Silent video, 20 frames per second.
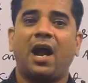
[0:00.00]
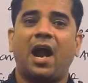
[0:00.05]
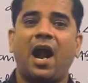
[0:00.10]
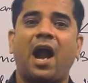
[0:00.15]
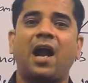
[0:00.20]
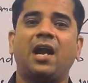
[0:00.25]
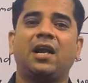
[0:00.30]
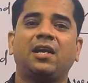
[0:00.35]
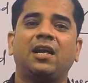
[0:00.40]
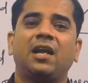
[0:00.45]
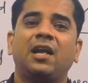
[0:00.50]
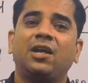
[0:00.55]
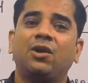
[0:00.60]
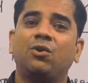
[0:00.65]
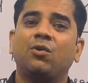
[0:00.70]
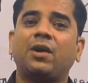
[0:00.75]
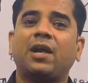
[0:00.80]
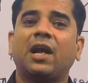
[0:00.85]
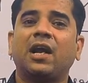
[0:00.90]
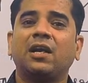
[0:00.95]
and
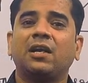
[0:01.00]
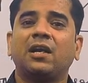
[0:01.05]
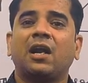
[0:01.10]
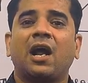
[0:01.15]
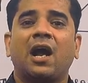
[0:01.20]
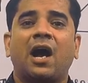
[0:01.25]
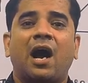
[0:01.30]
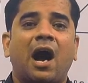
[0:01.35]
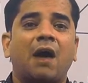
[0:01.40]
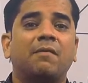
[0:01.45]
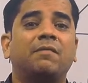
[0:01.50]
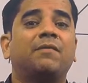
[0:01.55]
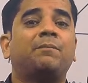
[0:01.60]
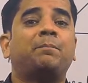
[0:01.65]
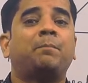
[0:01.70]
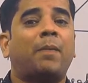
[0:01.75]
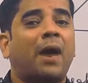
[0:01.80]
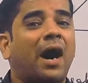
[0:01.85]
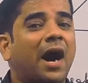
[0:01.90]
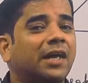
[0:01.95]
you can have a
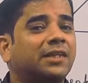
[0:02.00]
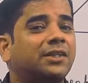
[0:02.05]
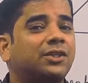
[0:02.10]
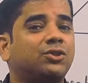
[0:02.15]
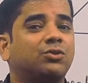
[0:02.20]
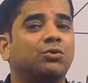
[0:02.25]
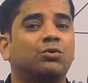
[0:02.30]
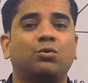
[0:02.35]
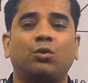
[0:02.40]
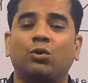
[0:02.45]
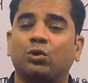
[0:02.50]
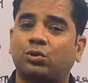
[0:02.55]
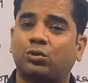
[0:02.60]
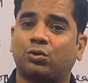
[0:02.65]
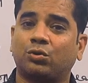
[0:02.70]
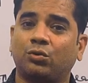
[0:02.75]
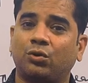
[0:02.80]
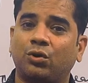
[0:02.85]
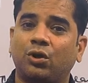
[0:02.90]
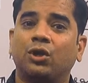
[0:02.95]
path to go
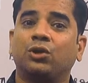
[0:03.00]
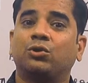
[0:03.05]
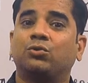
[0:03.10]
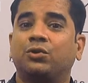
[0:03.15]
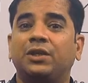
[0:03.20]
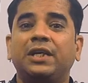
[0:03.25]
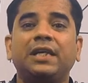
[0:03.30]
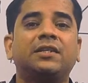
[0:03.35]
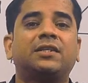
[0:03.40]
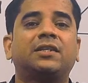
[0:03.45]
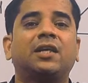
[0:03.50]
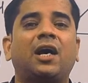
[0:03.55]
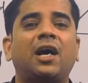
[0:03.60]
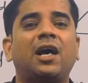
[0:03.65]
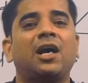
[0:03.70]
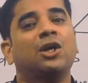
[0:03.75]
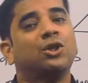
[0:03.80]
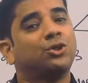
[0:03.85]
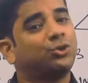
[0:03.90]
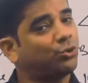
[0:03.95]
through to reach
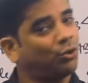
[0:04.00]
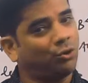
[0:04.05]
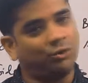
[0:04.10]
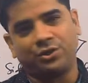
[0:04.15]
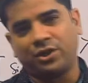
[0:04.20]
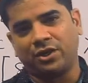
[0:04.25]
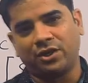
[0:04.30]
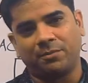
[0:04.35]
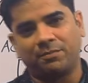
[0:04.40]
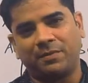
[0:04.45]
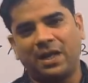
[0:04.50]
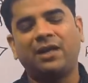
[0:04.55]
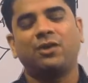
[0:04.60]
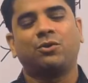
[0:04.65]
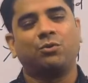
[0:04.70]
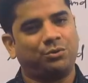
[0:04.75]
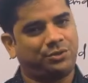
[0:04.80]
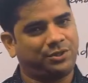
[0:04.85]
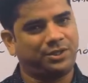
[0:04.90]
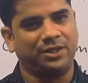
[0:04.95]
the solution of
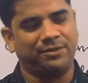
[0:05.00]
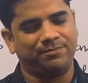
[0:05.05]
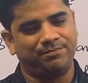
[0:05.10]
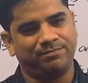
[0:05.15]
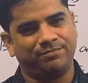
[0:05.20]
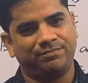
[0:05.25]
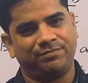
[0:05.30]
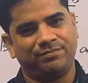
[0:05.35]
that question.